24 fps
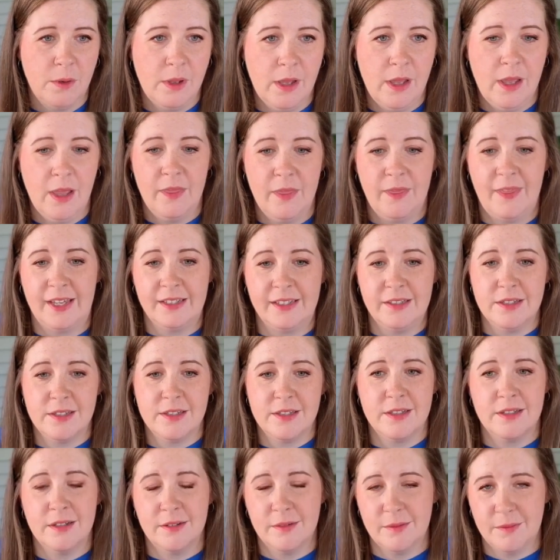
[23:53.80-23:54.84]
that's
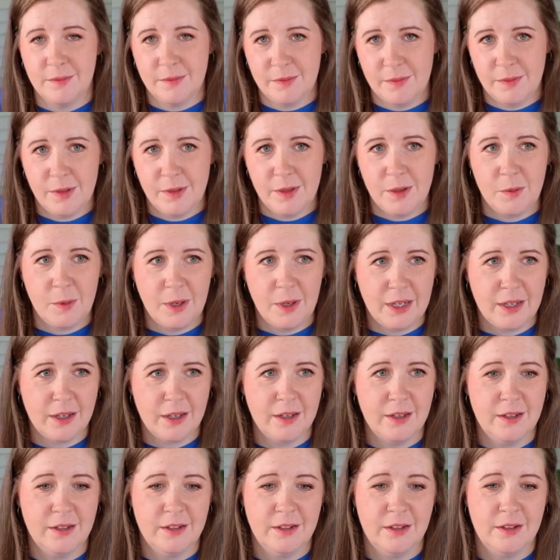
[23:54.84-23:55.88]
the quick
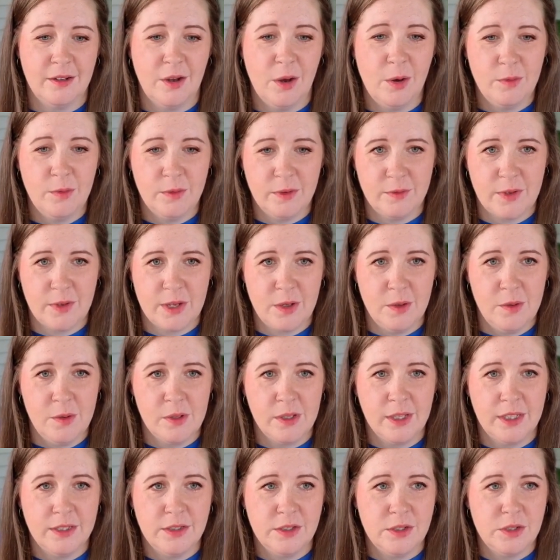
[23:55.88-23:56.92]
overview.
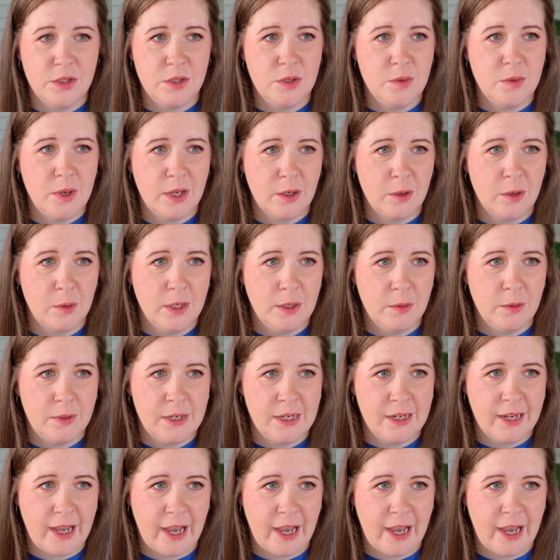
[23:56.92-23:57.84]
Let's do a quick recap